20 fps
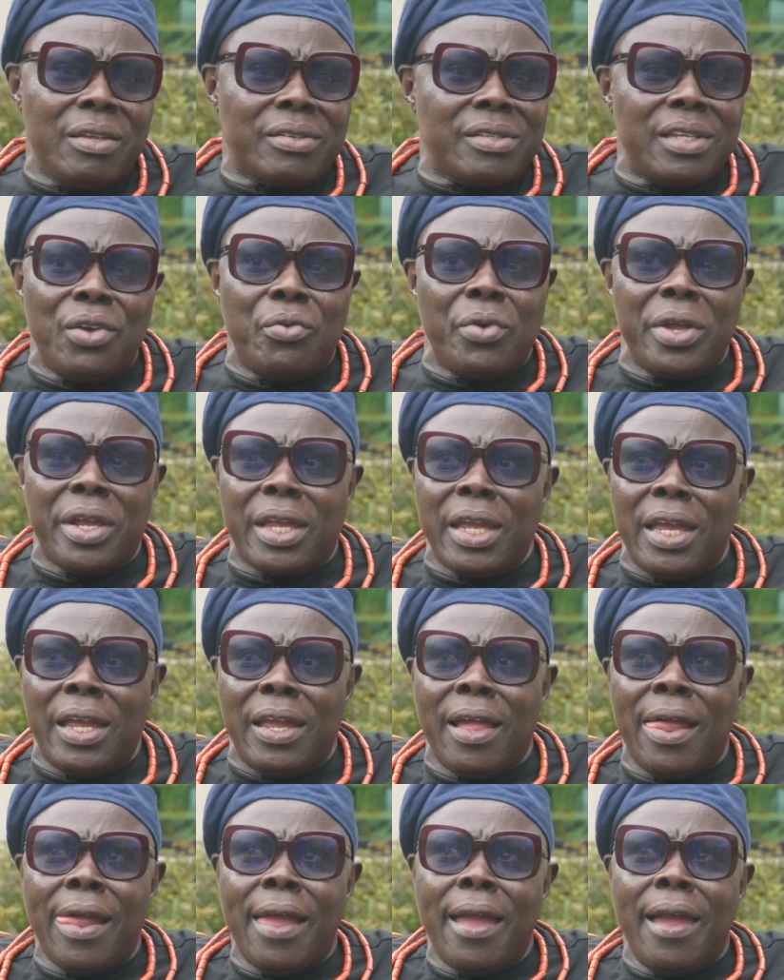Governor
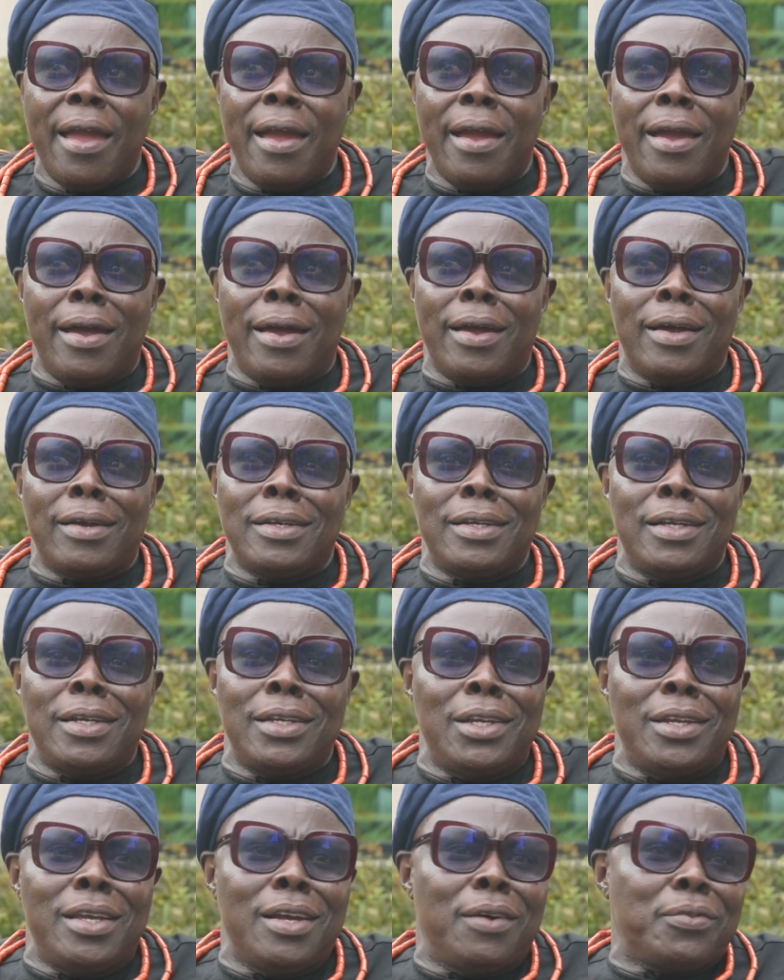Yusuf Wike is
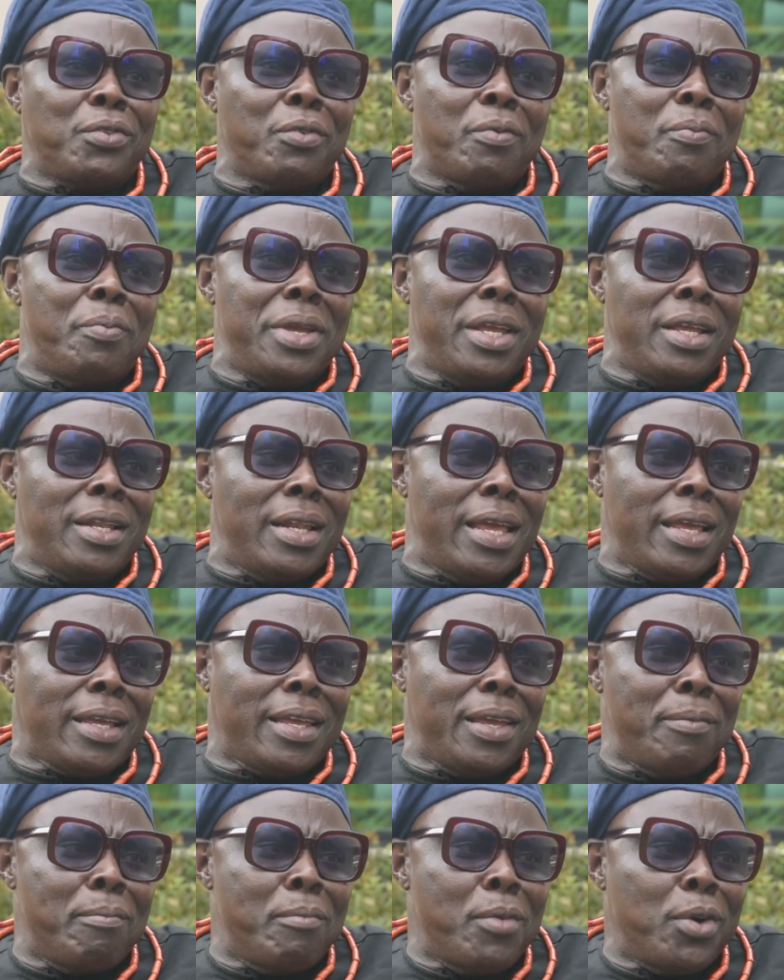closely watching
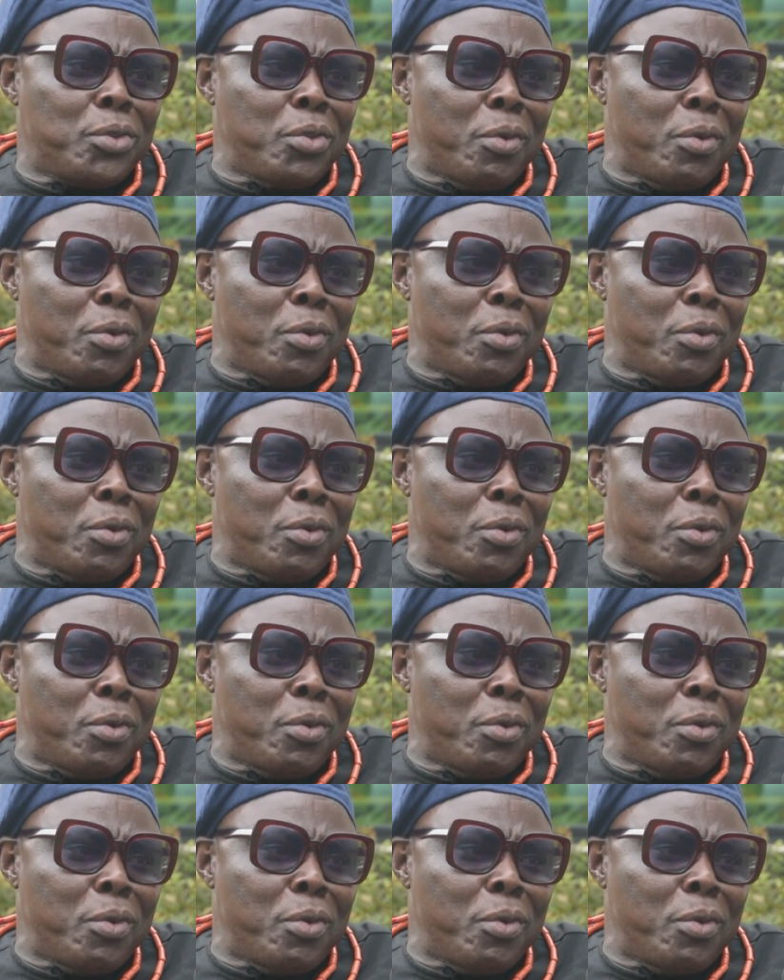Governor